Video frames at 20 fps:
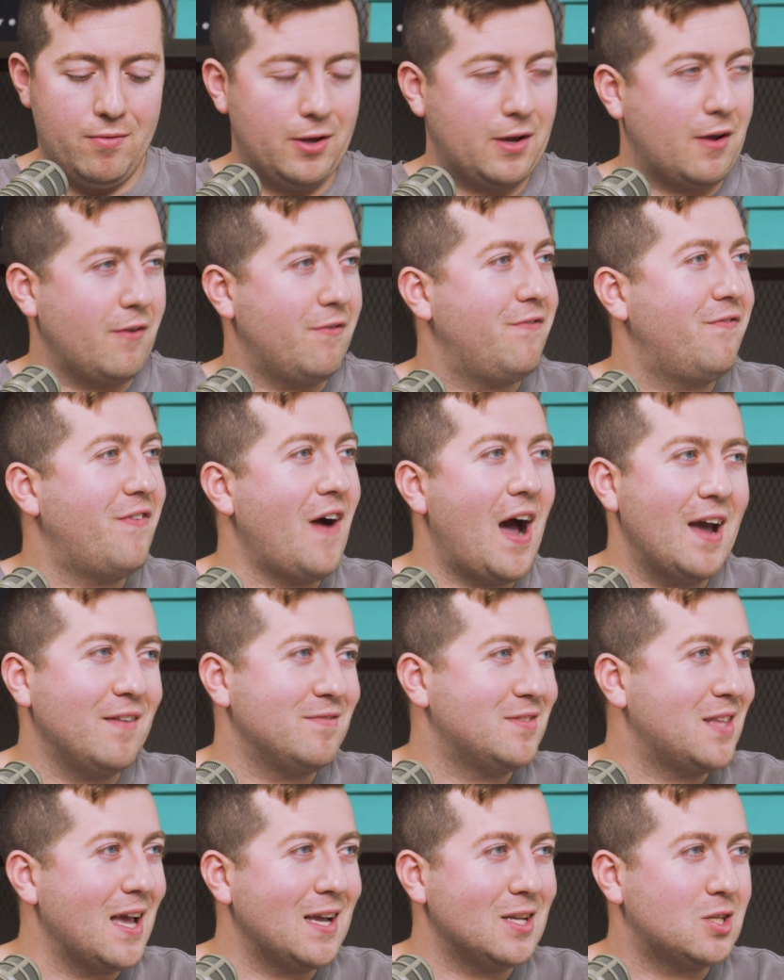like a
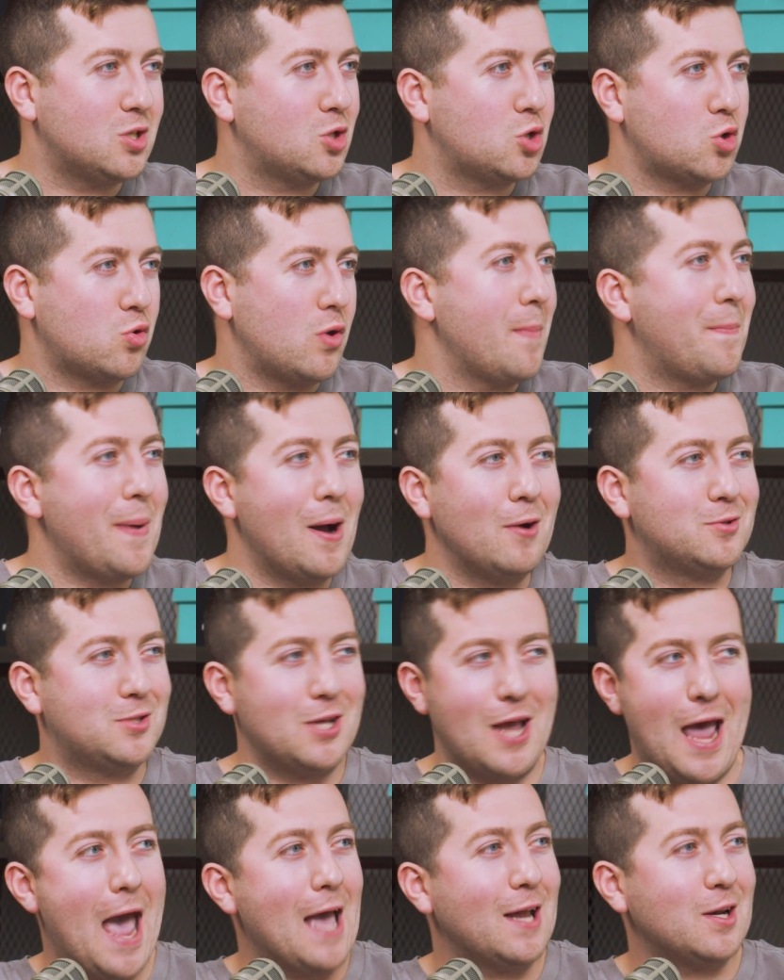5-day trip out
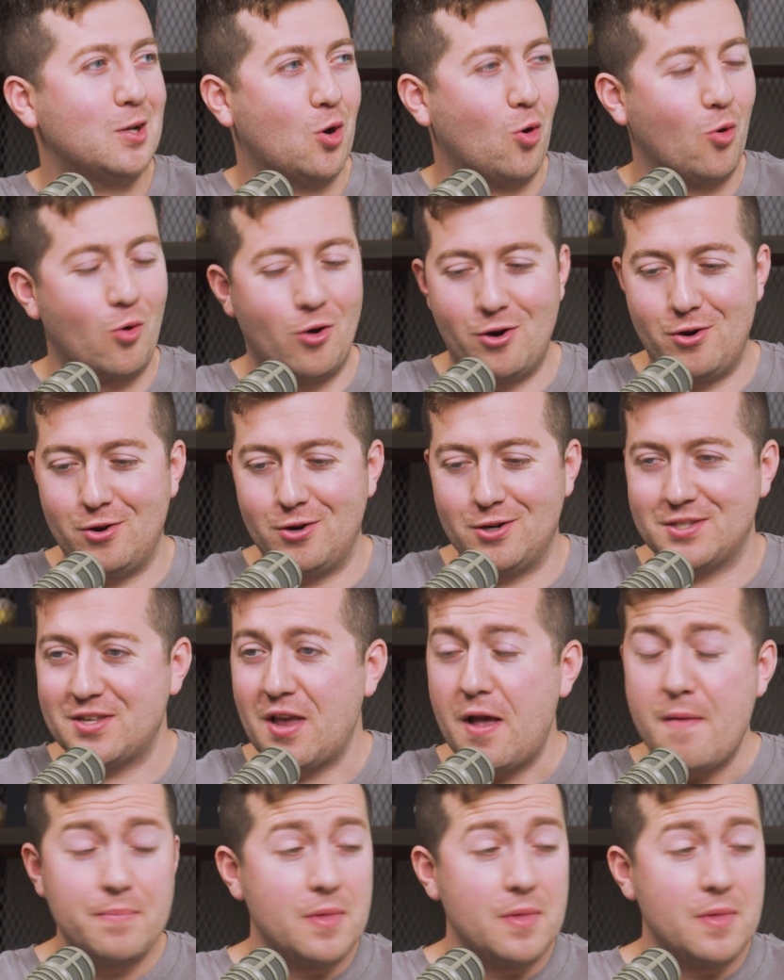to headquarters,